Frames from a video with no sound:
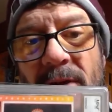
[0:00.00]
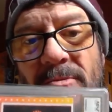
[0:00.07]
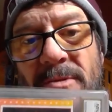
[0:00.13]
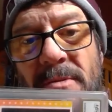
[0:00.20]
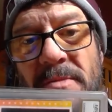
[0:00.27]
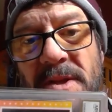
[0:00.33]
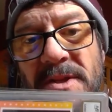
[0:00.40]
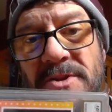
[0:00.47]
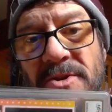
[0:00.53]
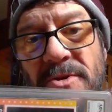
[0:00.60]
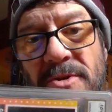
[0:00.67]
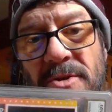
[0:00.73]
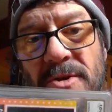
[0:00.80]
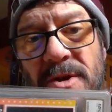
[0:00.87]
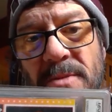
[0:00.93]
Ripken
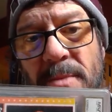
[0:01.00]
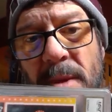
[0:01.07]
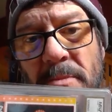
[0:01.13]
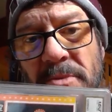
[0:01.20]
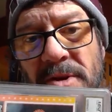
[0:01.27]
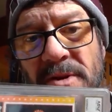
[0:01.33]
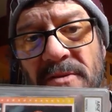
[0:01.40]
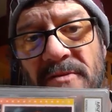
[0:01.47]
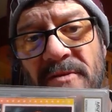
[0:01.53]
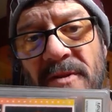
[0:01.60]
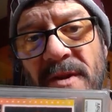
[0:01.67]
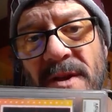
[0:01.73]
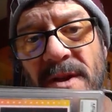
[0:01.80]
Jr. commemorative